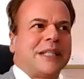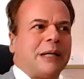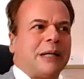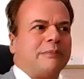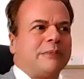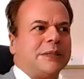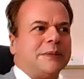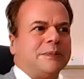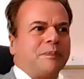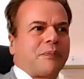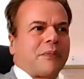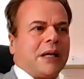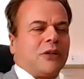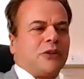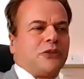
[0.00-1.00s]
some
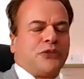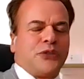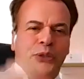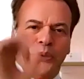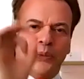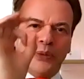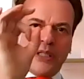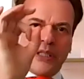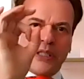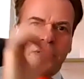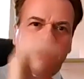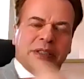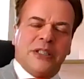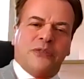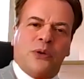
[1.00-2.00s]
fruits,
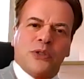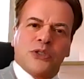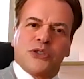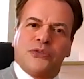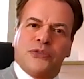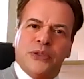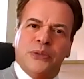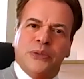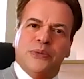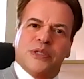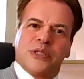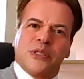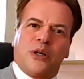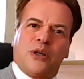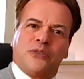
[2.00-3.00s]
the first
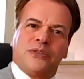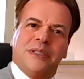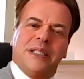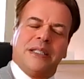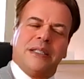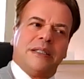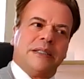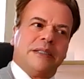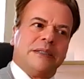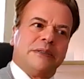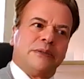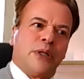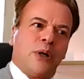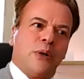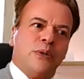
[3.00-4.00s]
fruits of the
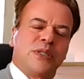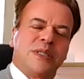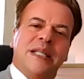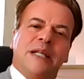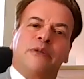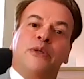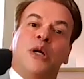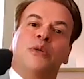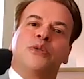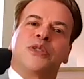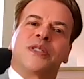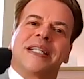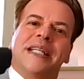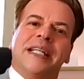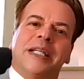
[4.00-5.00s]

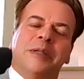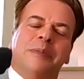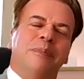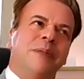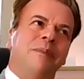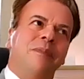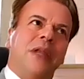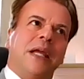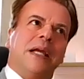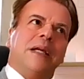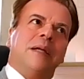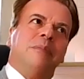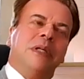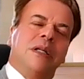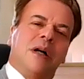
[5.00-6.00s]
rose heap,
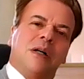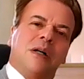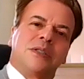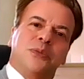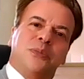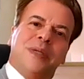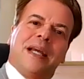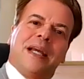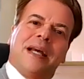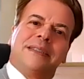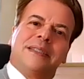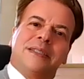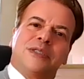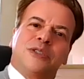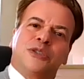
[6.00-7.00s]
because we
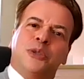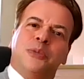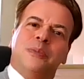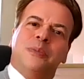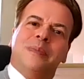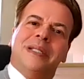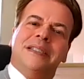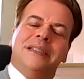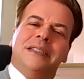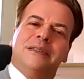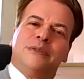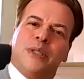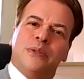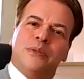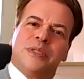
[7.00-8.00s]
had so many
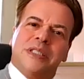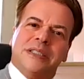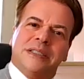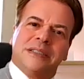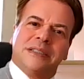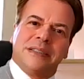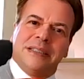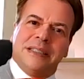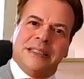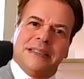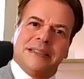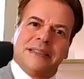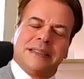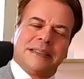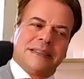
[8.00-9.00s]
roses
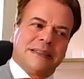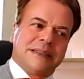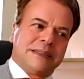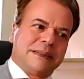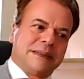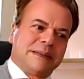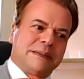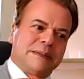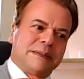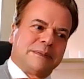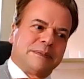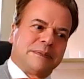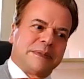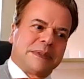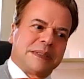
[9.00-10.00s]
in
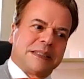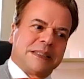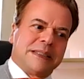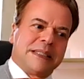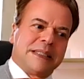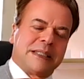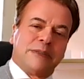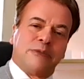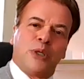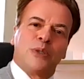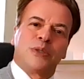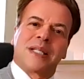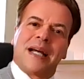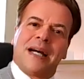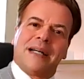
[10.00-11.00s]
the
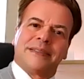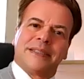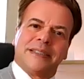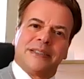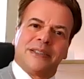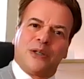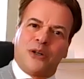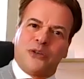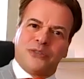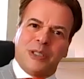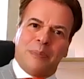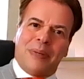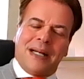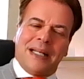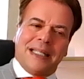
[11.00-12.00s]
rose garden of
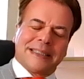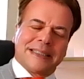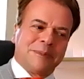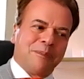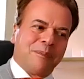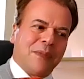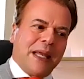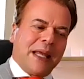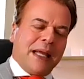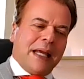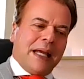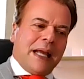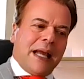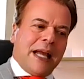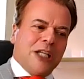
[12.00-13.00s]
the palace.
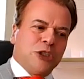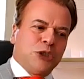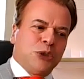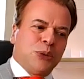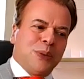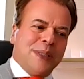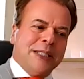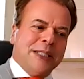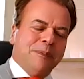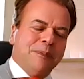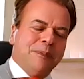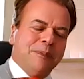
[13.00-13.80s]
Actually,